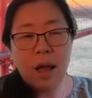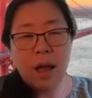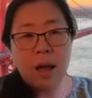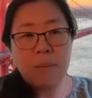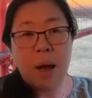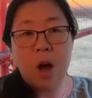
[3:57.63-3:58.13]

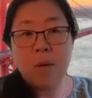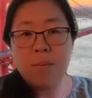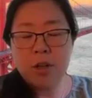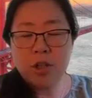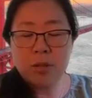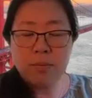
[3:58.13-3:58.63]
How
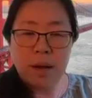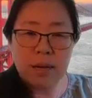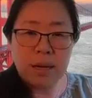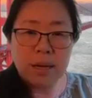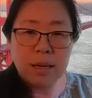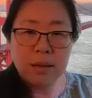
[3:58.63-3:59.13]
much
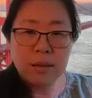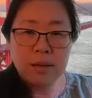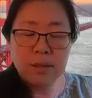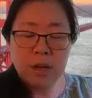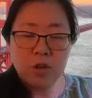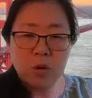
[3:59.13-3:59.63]
money
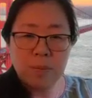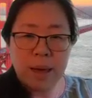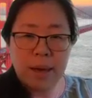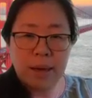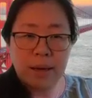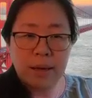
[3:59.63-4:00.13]
the central
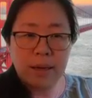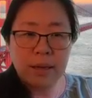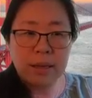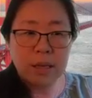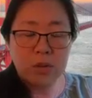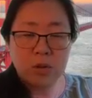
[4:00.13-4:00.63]
bank
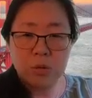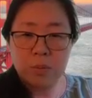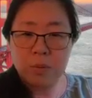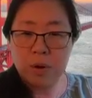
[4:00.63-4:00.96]
needs to